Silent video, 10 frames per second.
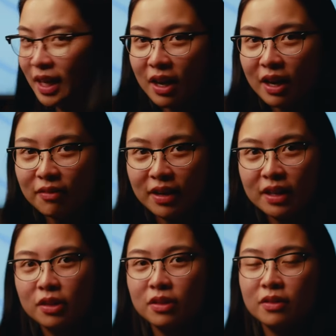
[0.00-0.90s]
and not have
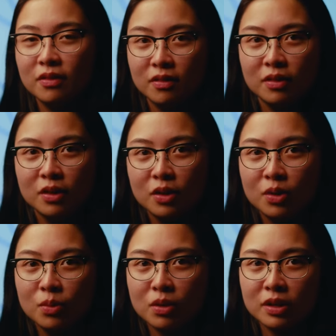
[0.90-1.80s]
any
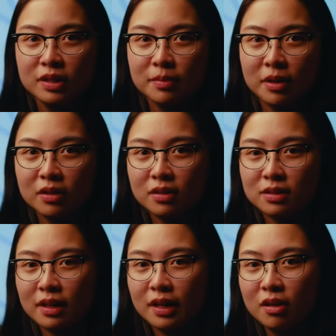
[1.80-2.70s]
worries about it
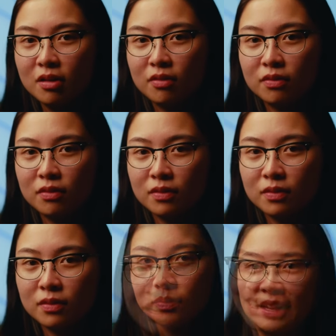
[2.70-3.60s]
sliding off.
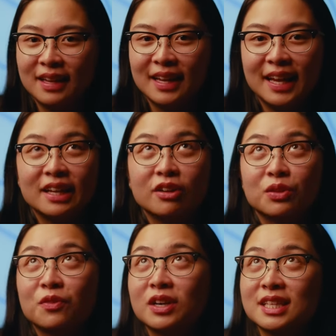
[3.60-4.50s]
And on
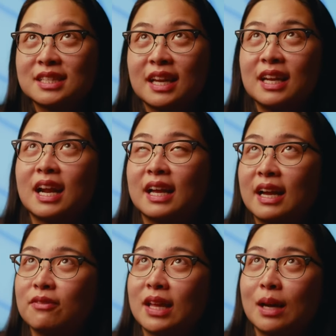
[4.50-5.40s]
the front of this light, I have the